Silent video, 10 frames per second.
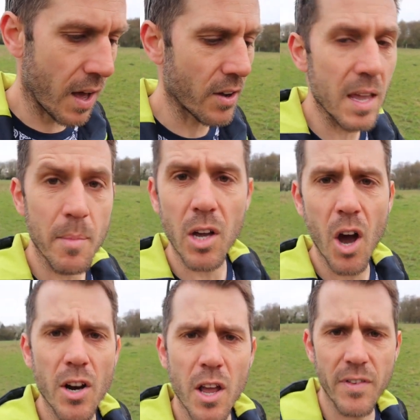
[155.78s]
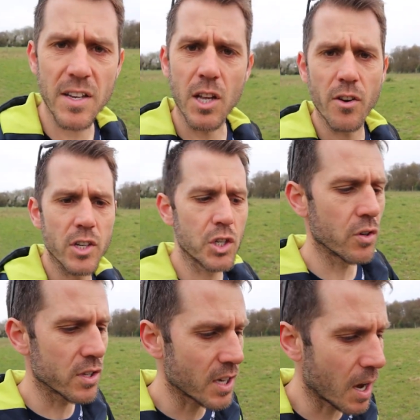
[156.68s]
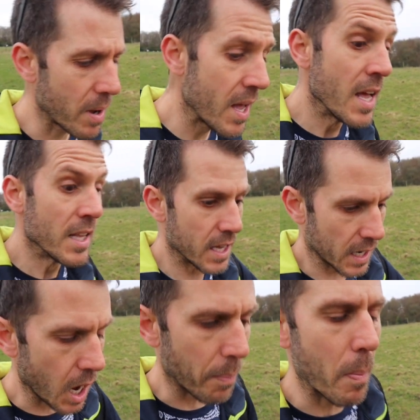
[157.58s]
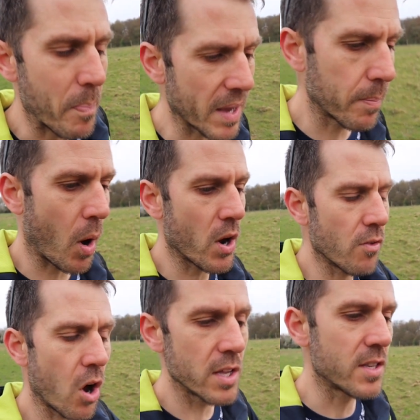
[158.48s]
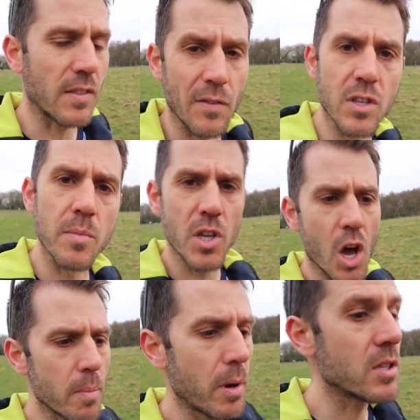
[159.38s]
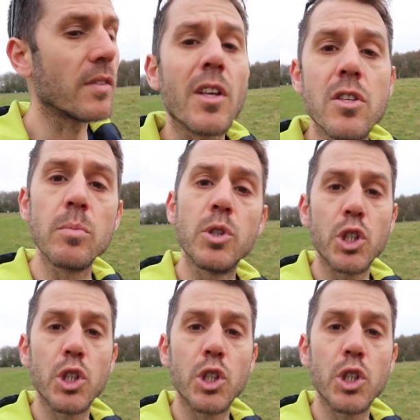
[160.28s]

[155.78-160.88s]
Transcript: that'll keep my cardiovascular endurance up. Did a couple of big bike rides, I've done some turbos, I've done some